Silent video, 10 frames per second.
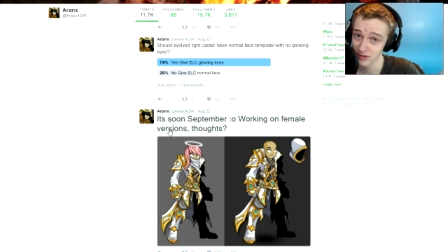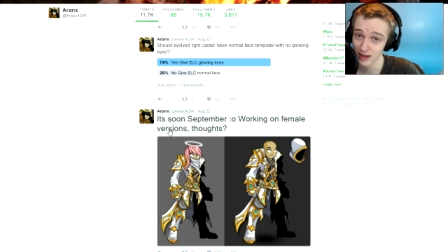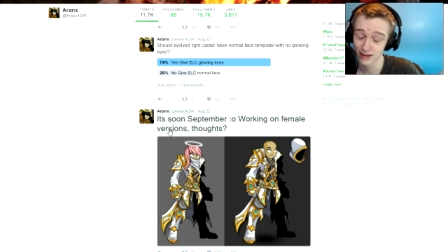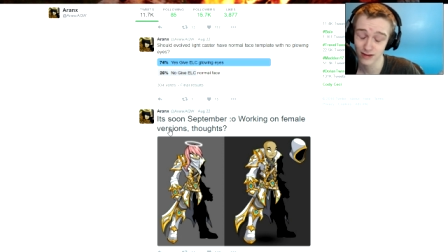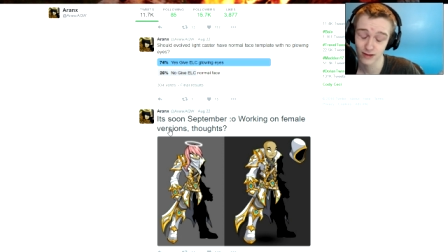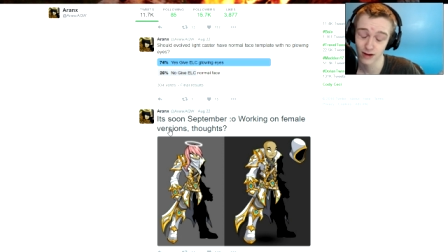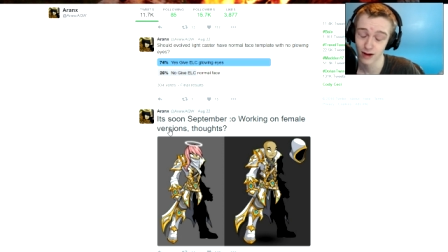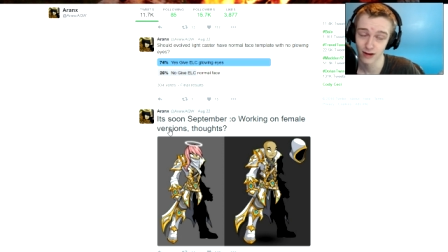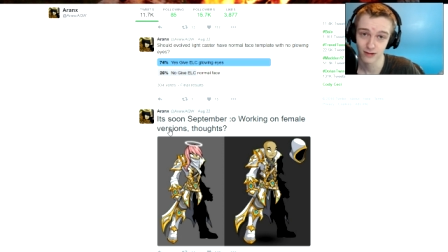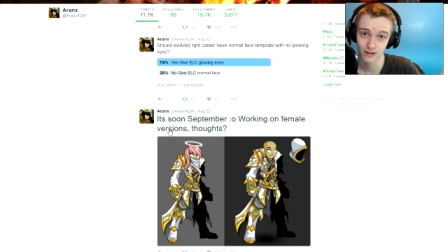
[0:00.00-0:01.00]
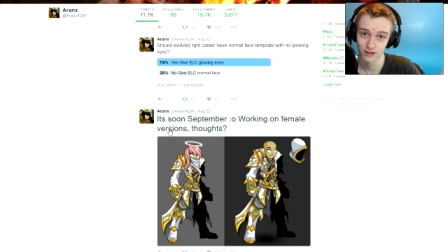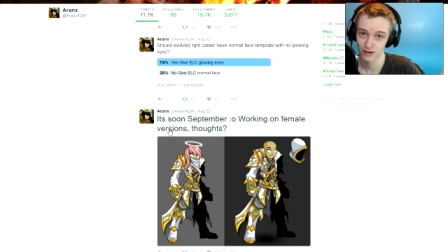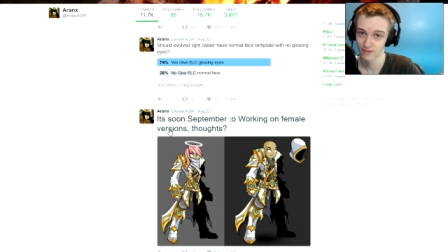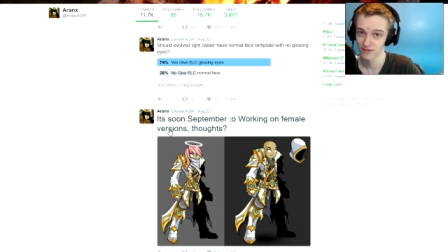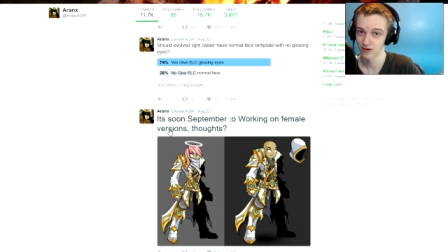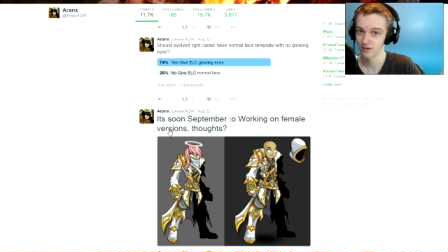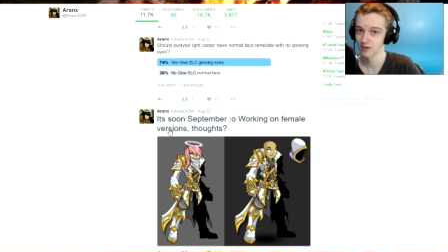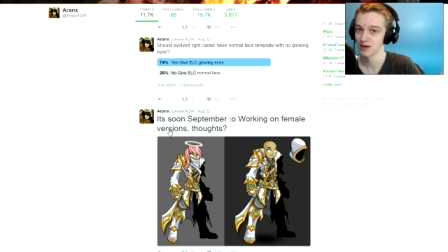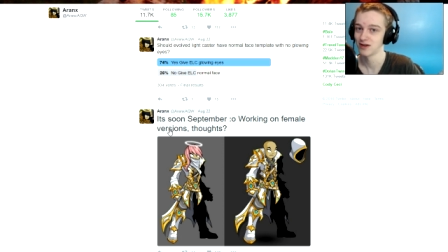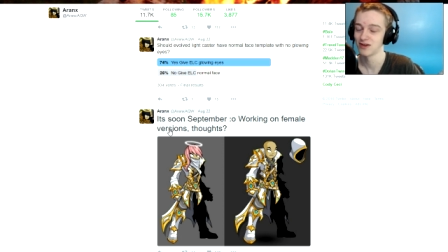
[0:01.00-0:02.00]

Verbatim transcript: That's not confirmed.